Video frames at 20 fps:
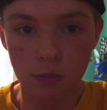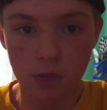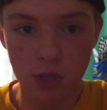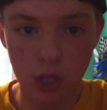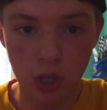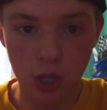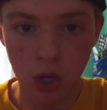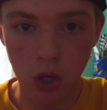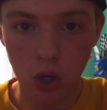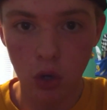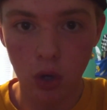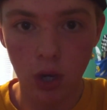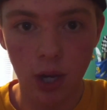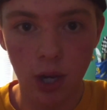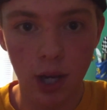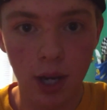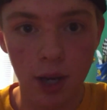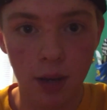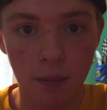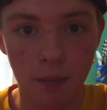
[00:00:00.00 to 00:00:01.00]
So,
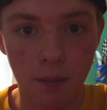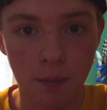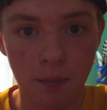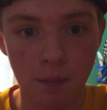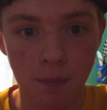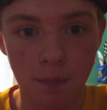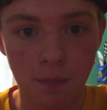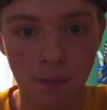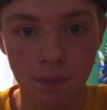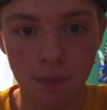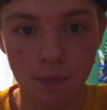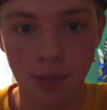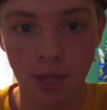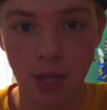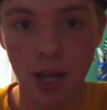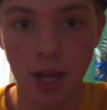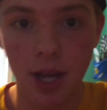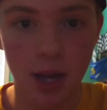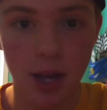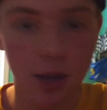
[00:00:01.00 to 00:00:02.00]
um,
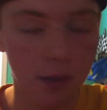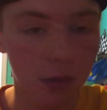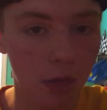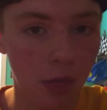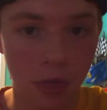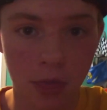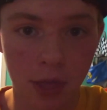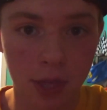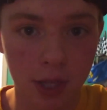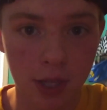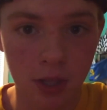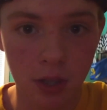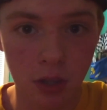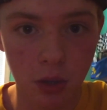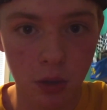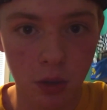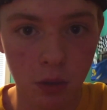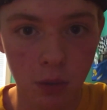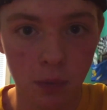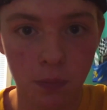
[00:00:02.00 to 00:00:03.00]
thank
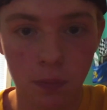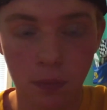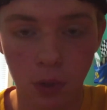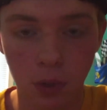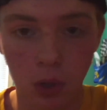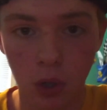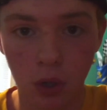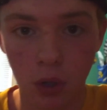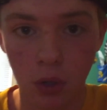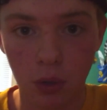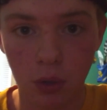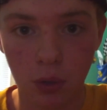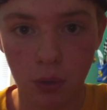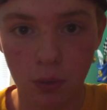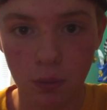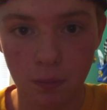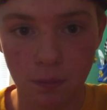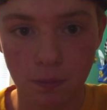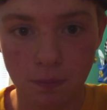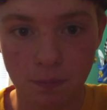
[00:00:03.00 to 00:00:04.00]
you
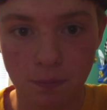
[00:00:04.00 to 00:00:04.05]
for,